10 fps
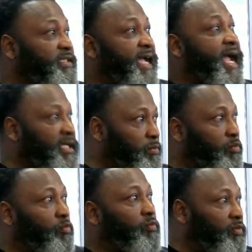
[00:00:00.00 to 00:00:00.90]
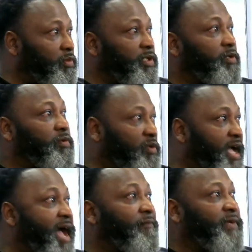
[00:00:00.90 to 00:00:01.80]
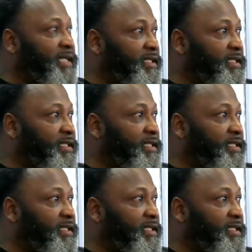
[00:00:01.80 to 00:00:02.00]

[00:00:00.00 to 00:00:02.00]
tangible evidence